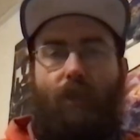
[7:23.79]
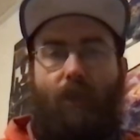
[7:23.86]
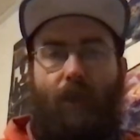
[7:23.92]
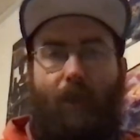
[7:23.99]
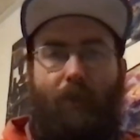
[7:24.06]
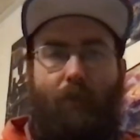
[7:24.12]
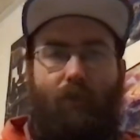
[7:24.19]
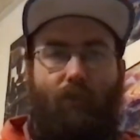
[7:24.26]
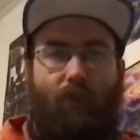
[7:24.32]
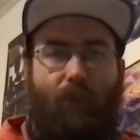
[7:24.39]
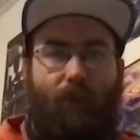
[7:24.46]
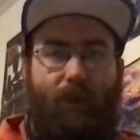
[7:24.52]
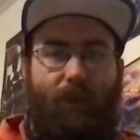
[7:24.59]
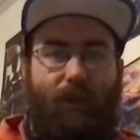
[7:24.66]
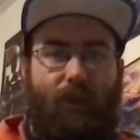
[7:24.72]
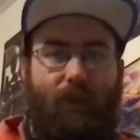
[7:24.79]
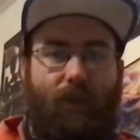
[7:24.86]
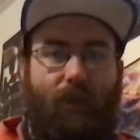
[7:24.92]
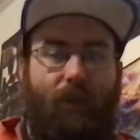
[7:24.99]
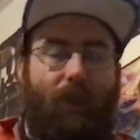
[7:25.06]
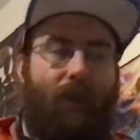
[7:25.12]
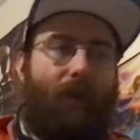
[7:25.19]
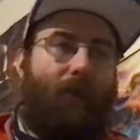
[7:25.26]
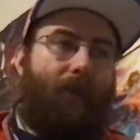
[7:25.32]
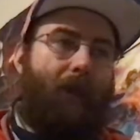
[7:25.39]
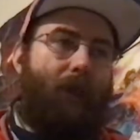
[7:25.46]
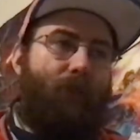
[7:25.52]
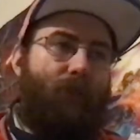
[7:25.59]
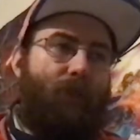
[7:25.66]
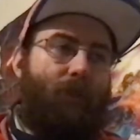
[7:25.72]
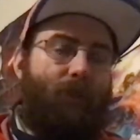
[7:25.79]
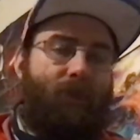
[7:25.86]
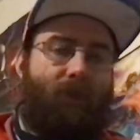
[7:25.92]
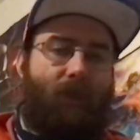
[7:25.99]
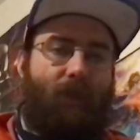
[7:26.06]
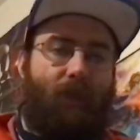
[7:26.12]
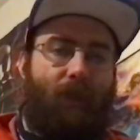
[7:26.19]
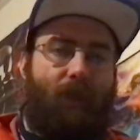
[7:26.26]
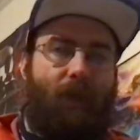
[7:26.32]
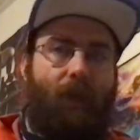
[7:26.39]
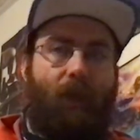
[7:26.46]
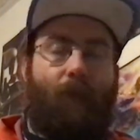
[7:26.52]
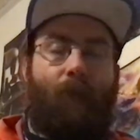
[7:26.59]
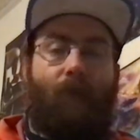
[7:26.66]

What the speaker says: I'm surprised as we don't see